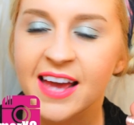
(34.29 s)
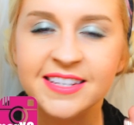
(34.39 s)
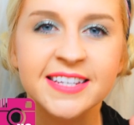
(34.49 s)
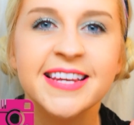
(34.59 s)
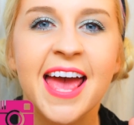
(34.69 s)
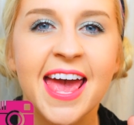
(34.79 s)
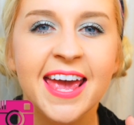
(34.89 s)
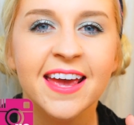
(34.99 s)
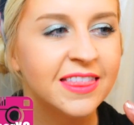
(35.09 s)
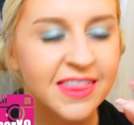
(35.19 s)
And
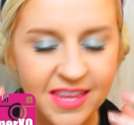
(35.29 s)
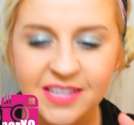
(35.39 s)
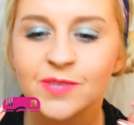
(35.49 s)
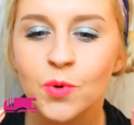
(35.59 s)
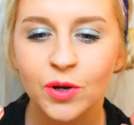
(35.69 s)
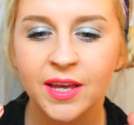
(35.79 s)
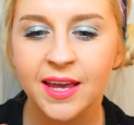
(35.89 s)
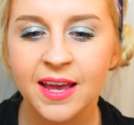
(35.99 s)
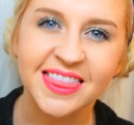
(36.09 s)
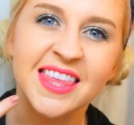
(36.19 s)
today, this
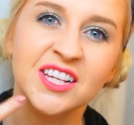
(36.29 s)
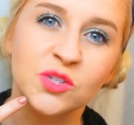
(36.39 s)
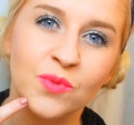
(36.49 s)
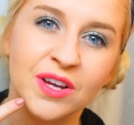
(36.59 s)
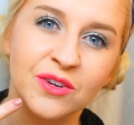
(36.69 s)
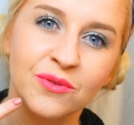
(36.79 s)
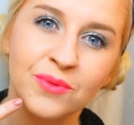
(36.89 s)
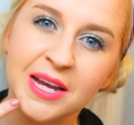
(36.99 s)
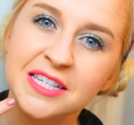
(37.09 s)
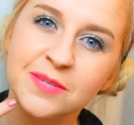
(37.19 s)
morning, this one
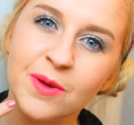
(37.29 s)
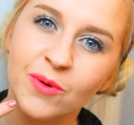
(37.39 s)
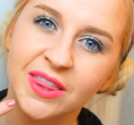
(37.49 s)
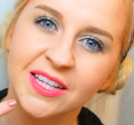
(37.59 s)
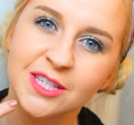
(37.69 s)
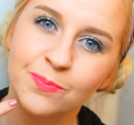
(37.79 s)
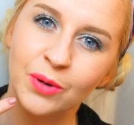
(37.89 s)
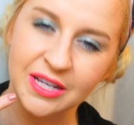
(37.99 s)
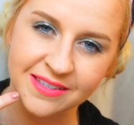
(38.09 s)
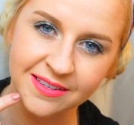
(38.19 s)
graced me with its
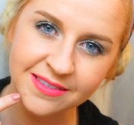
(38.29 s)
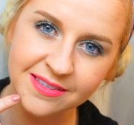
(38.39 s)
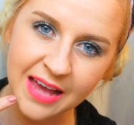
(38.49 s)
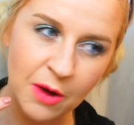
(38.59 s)
presence.